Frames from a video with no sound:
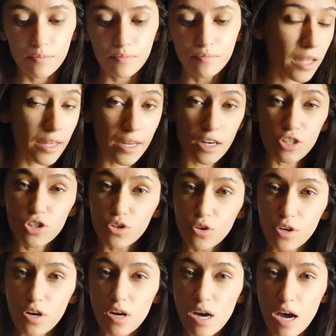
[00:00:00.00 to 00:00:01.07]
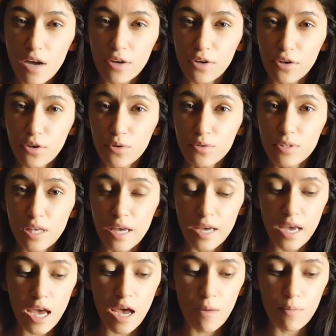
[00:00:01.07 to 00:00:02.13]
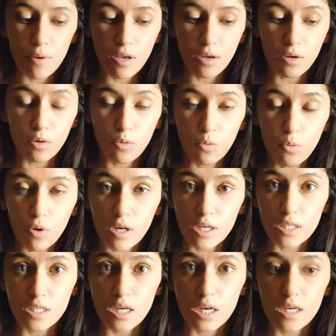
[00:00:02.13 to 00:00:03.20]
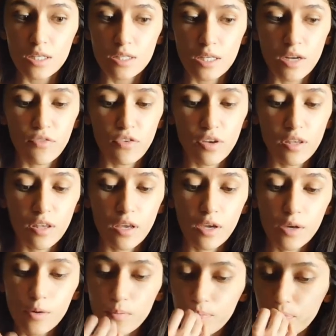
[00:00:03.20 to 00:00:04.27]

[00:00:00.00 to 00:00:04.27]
and then I'll show y'all how to use that app and what it does and everything.